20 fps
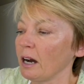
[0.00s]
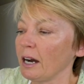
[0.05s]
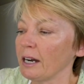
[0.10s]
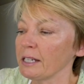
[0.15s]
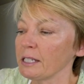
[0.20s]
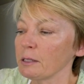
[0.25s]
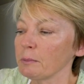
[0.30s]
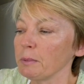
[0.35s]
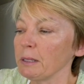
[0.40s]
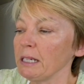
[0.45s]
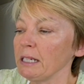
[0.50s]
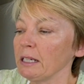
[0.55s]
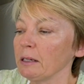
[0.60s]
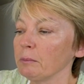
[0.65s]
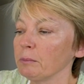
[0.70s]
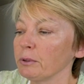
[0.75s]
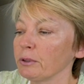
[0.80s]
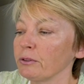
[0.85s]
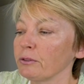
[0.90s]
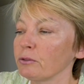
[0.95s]
Isobe
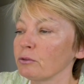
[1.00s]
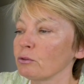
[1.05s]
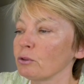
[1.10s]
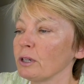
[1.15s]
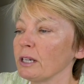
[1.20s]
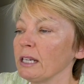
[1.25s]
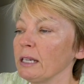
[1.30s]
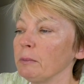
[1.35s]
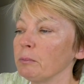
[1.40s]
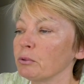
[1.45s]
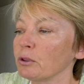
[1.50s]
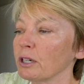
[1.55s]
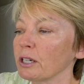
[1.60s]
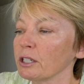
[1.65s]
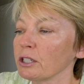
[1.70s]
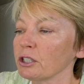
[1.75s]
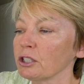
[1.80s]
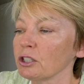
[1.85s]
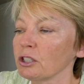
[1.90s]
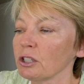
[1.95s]
number 3
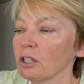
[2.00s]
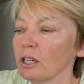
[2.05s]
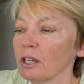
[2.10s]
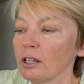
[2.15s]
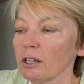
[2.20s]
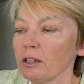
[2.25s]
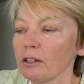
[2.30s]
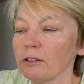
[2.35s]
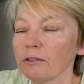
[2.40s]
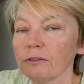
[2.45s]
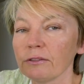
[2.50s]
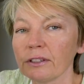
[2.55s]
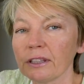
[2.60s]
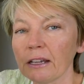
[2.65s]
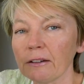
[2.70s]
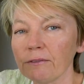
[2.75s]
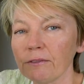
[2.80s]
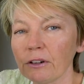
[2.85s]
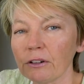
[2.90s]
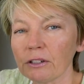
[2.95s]
brush for
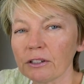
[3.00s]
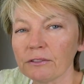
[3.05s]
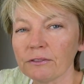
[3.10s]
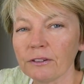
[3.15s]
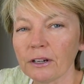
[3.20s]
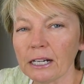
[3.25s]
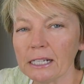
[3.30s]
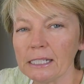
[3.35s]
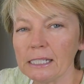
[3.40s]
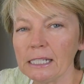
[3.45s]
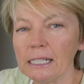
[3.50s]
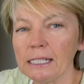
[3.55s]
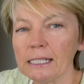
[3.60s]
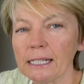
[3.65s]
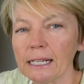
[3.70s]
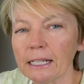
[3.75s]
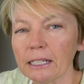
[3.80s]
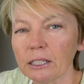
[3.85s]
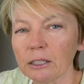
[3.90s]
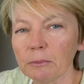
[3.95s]
that very fine
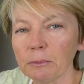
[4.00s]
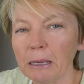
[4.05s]
detail.